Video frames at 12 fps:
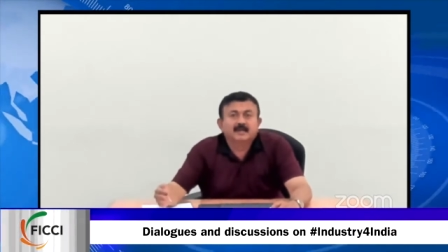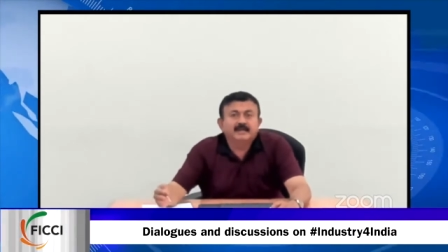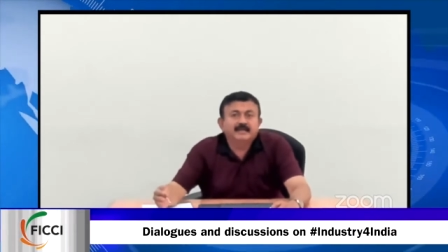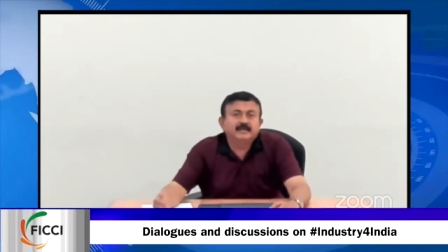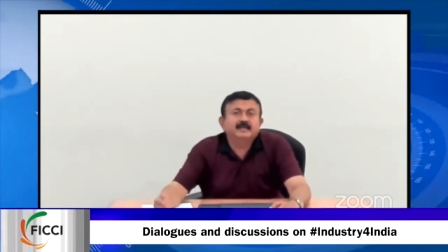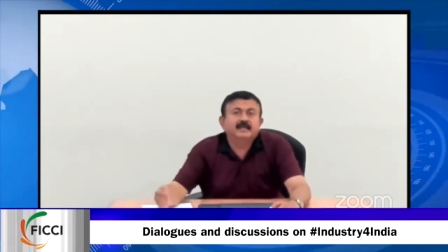
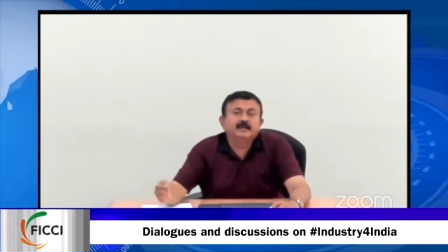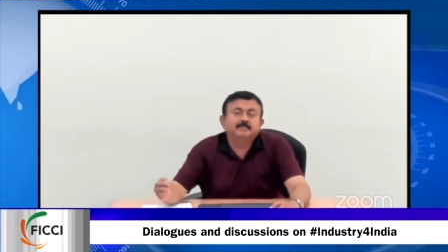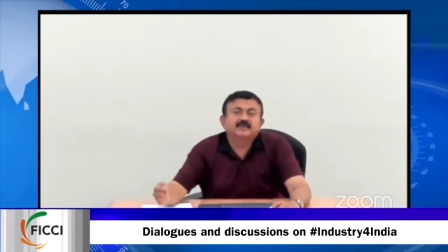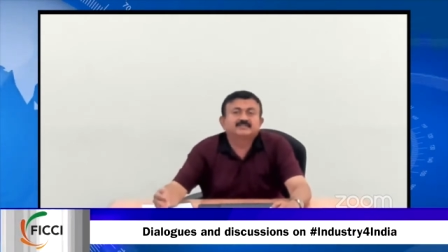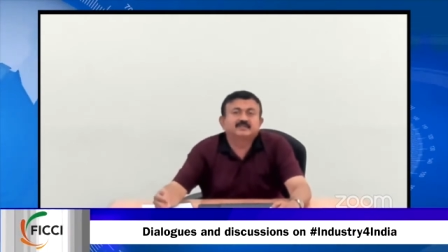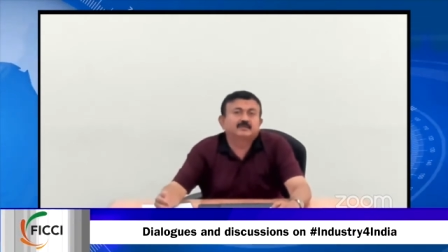
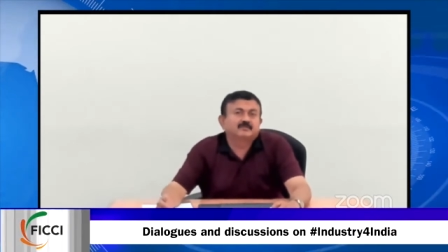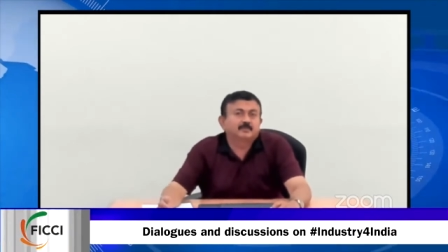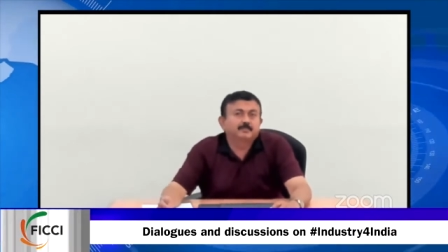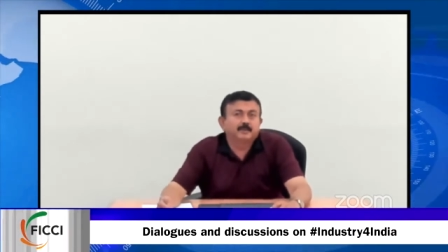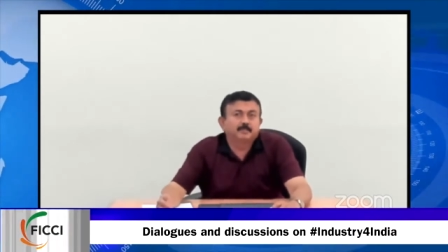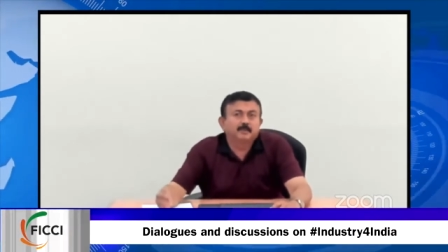99% of the
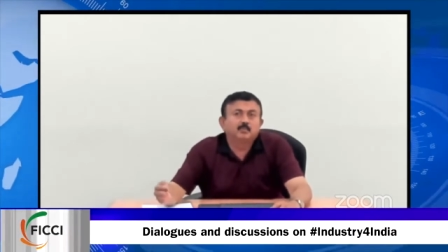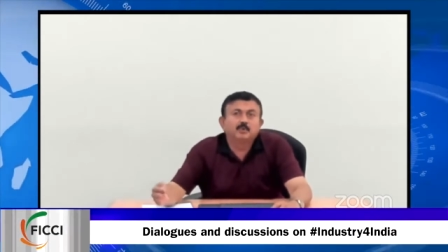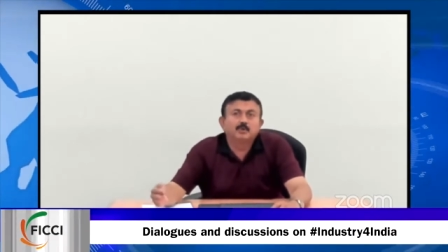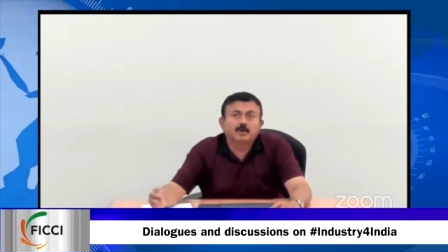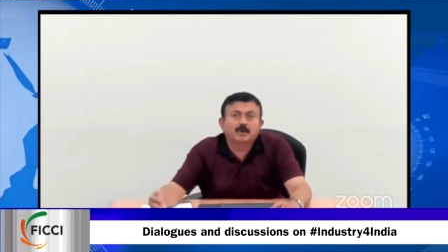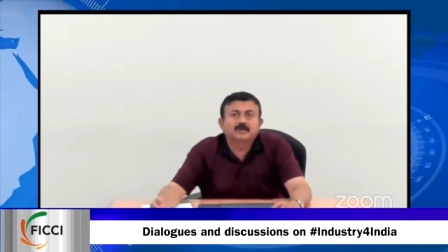people
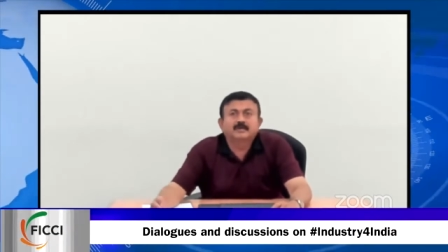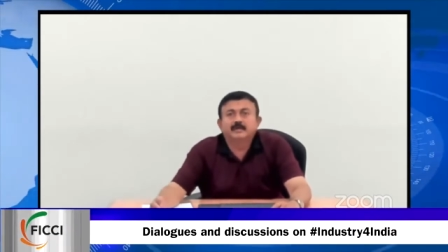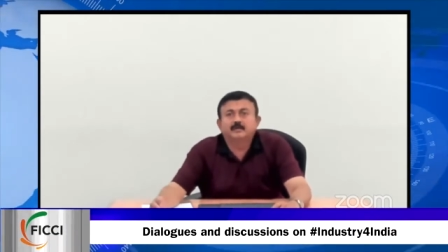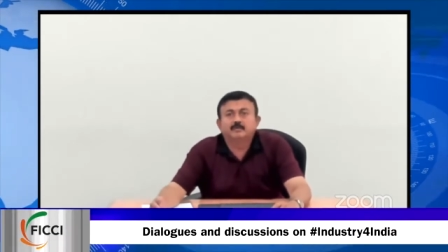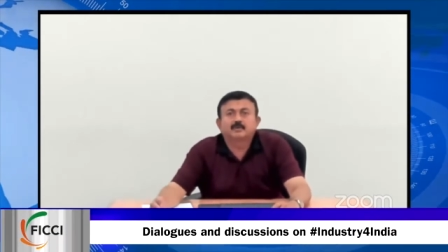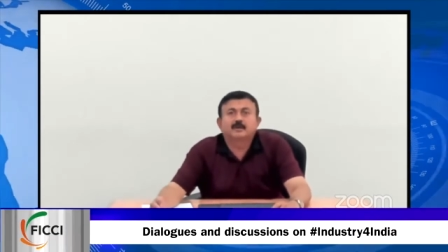would not
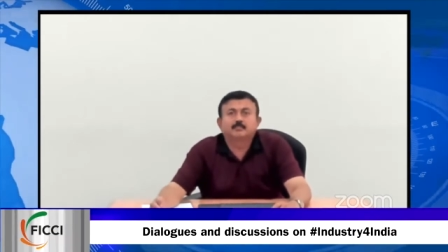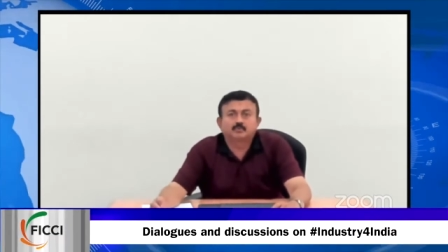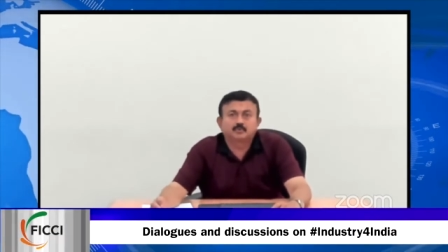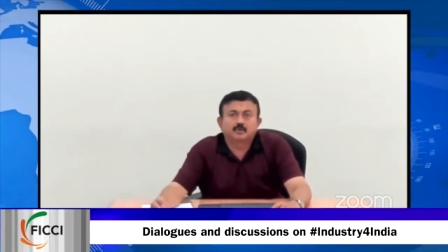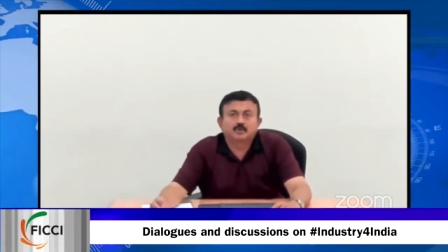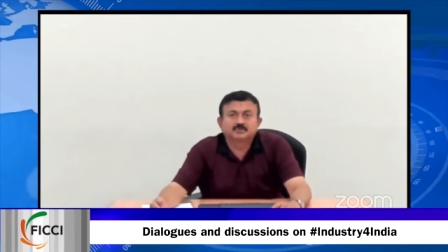need to come to
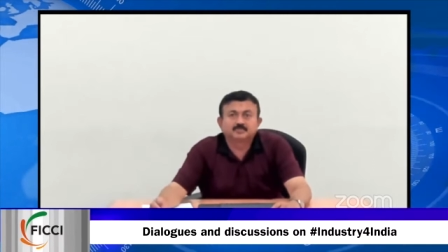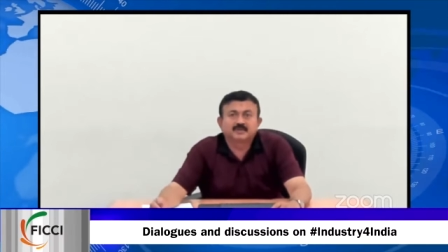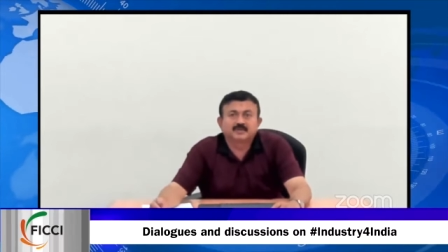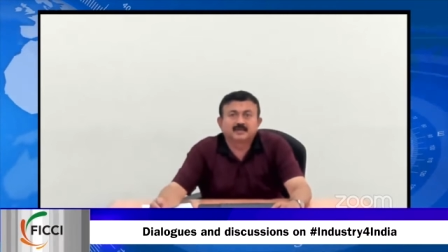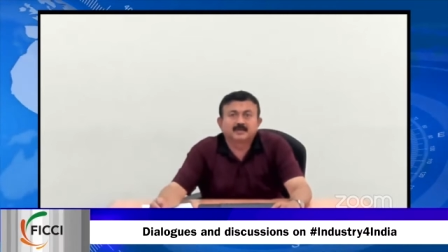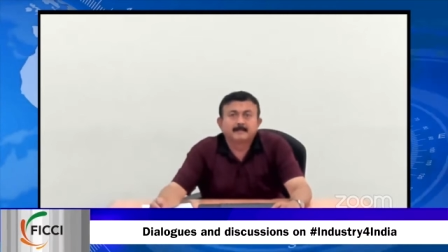the
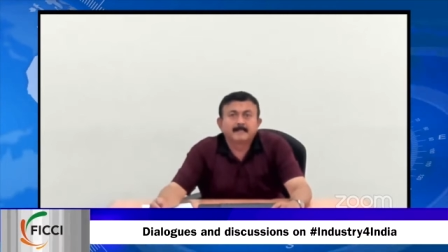hospital.